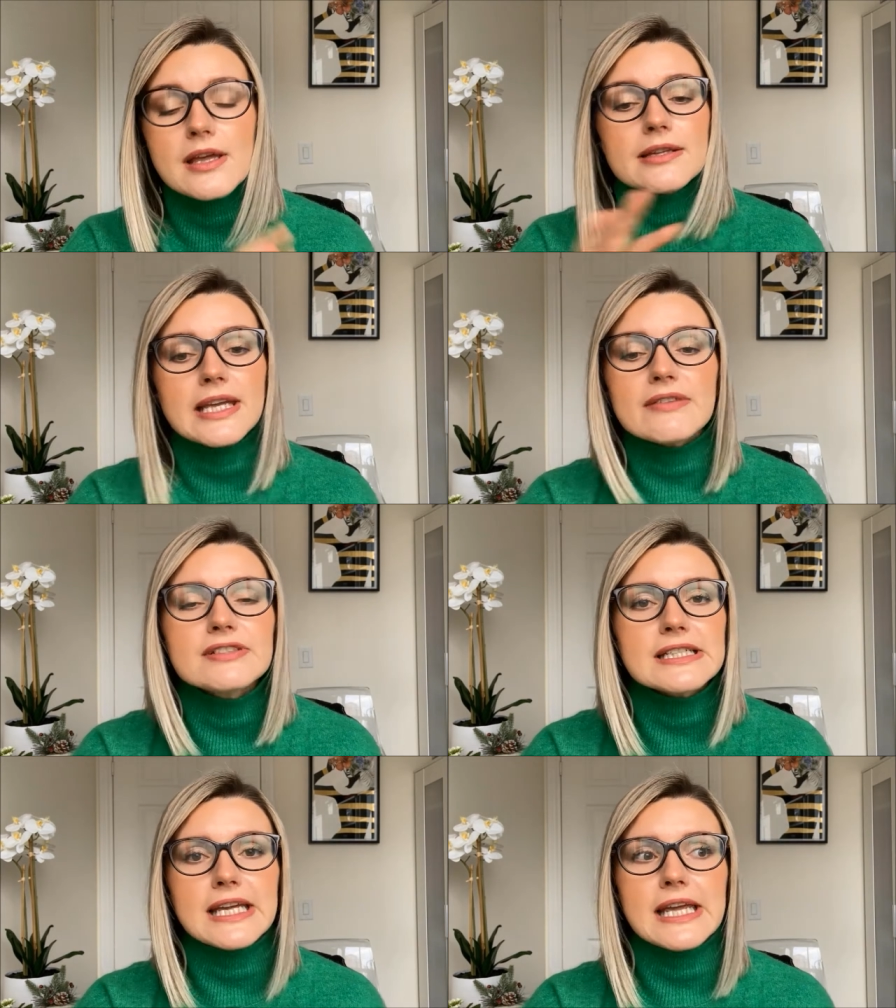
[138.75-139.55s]
The
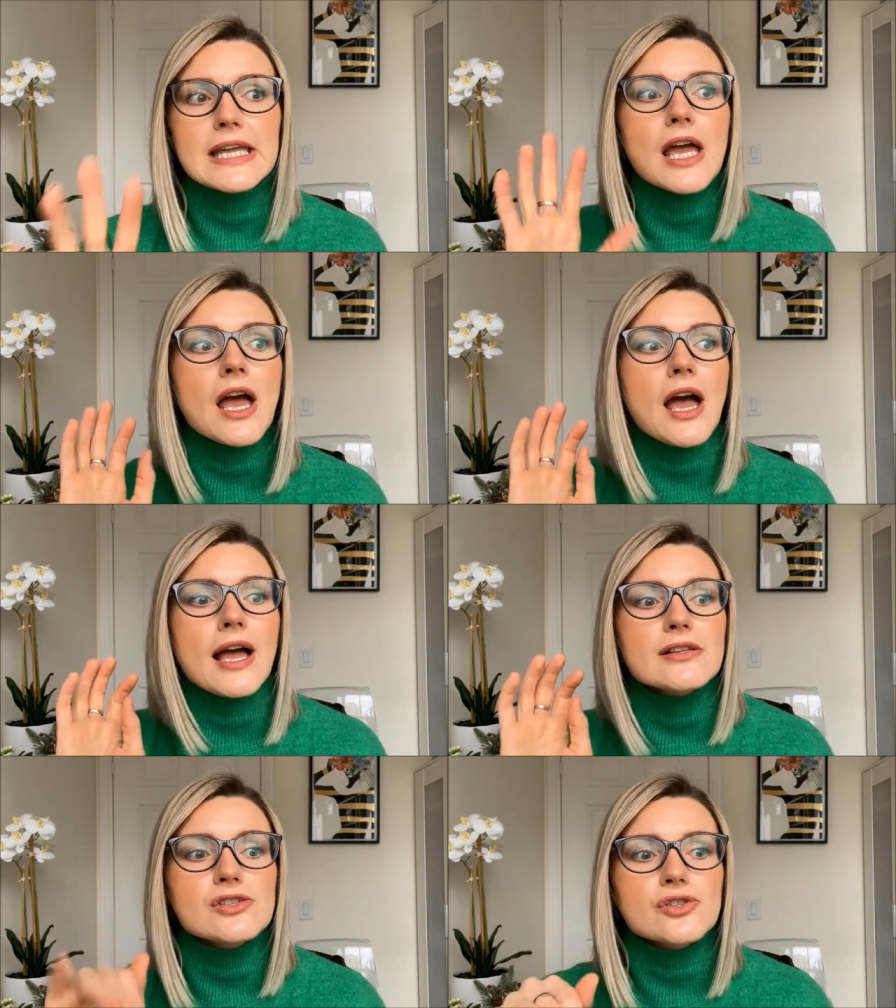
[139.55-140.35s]
FDA
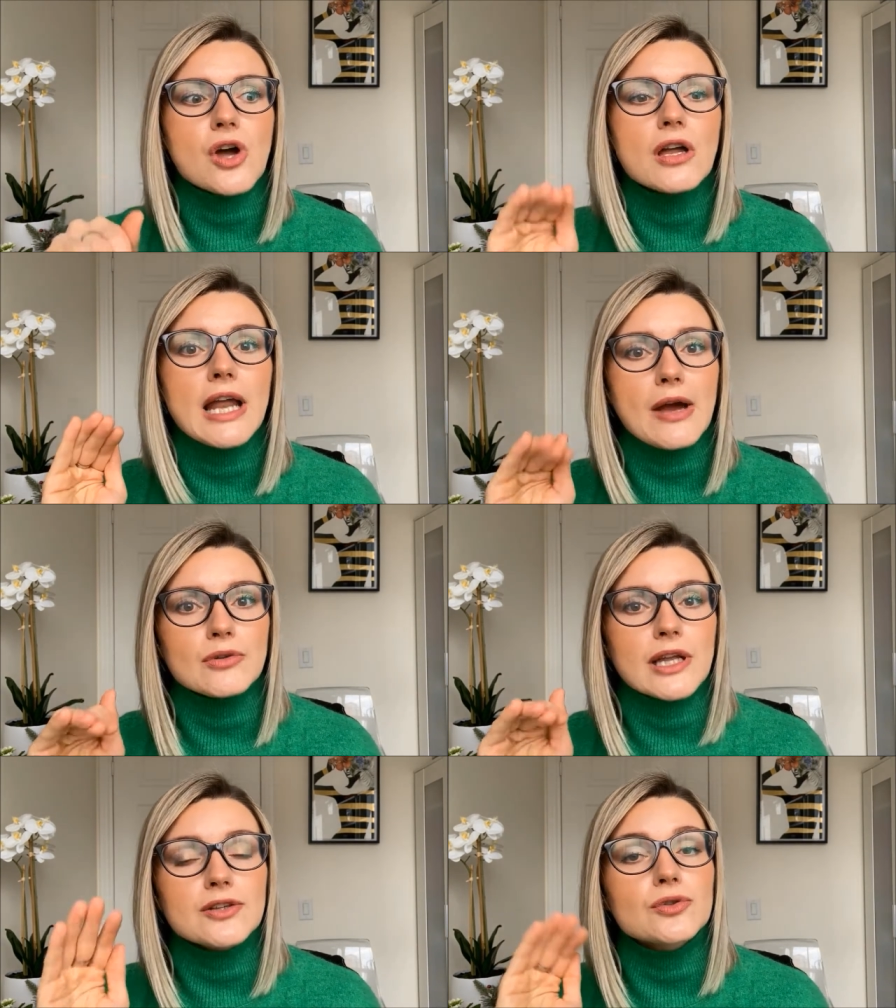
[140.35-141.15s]
has not
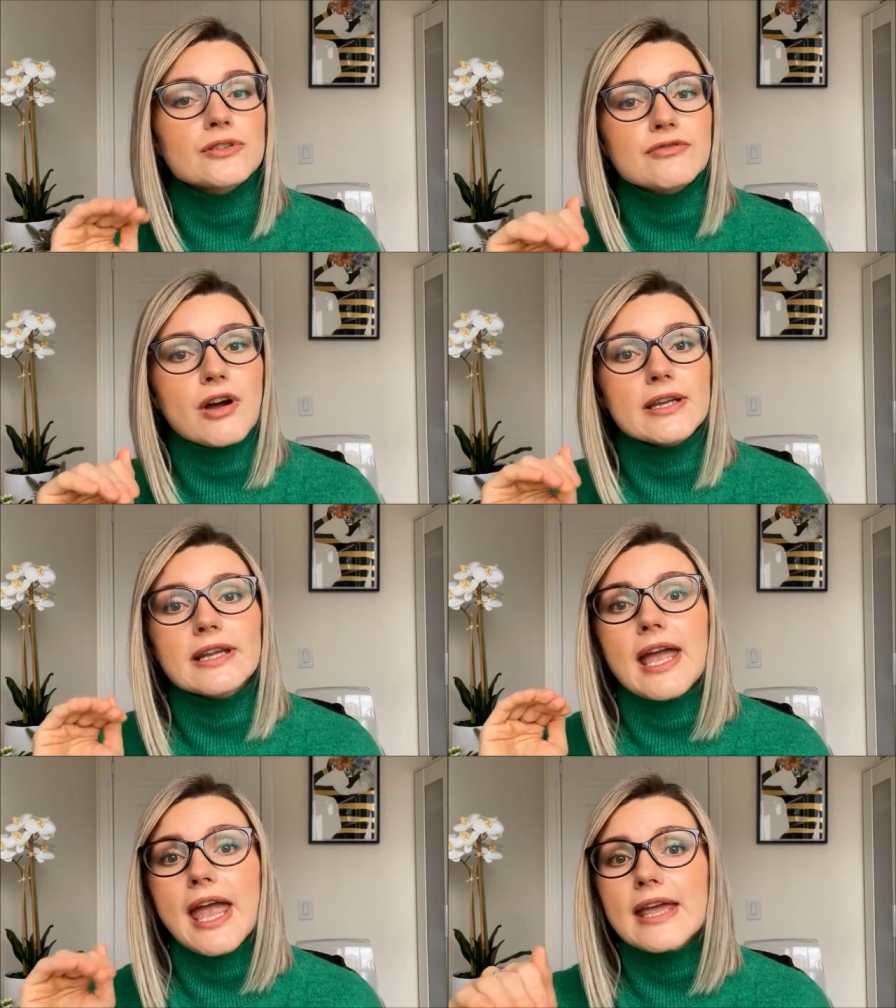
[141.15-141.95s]
outlined or defined
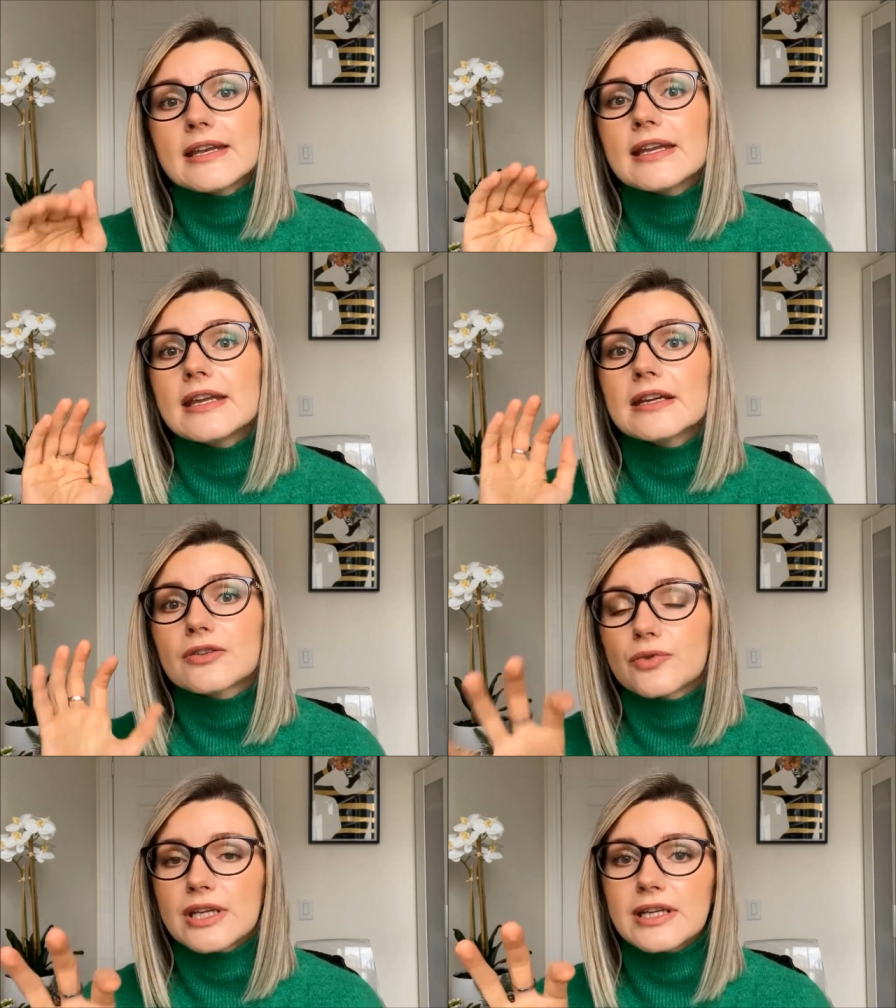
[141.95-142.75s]
any
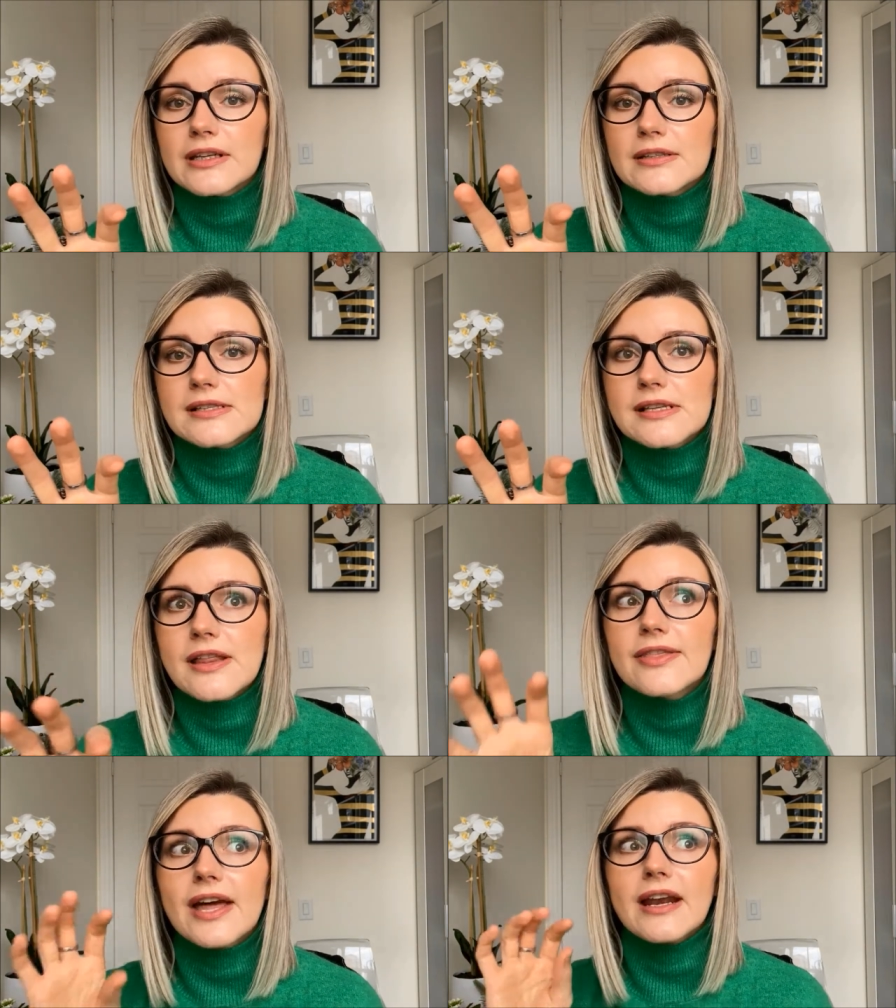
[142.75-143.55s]
ingredients
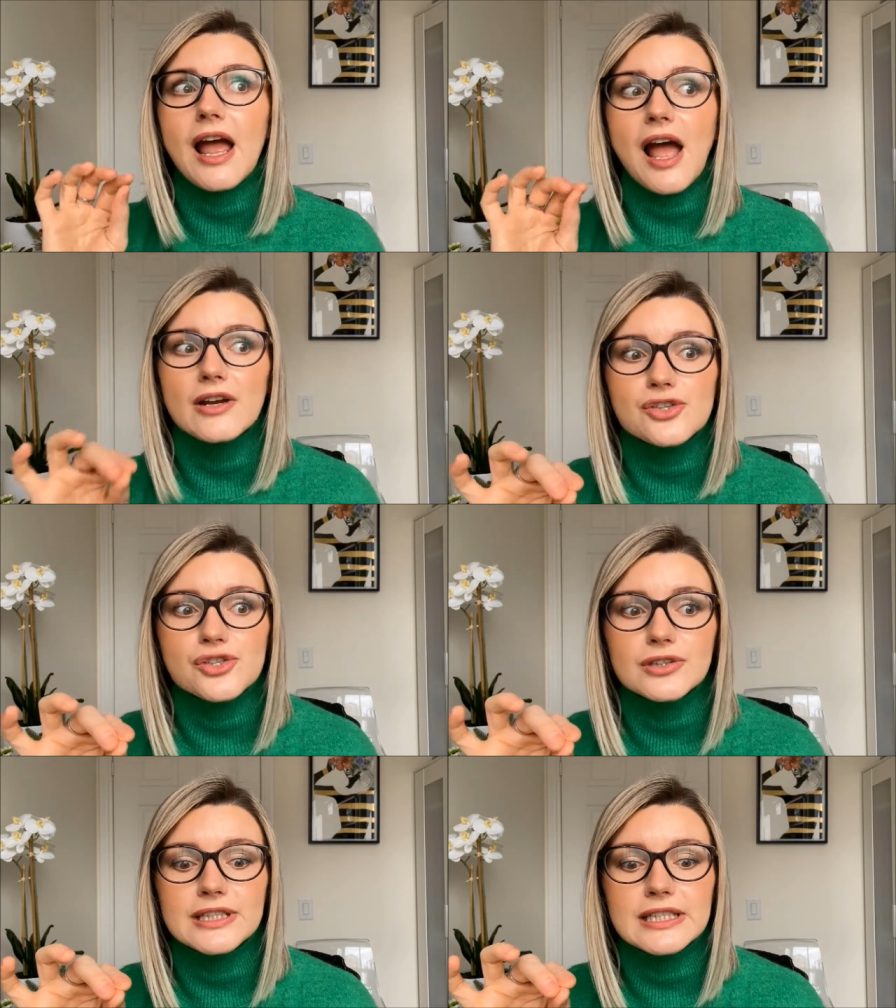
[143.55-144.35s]
that
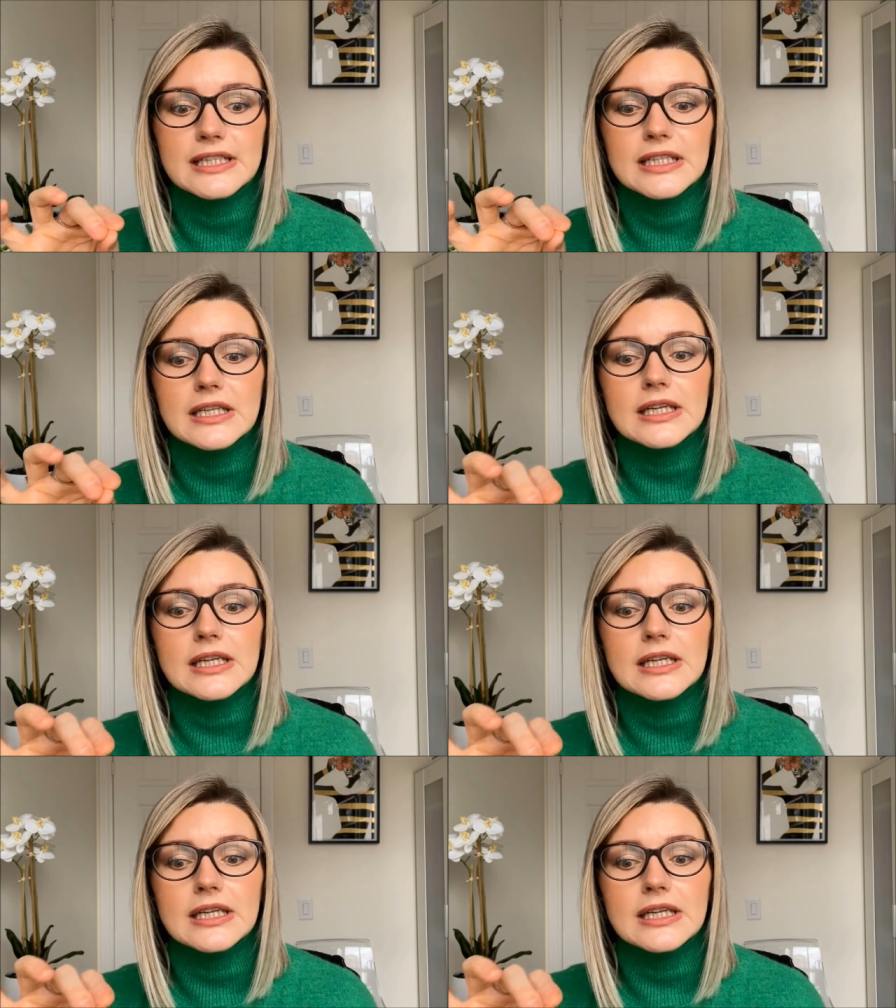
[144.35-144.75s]
actually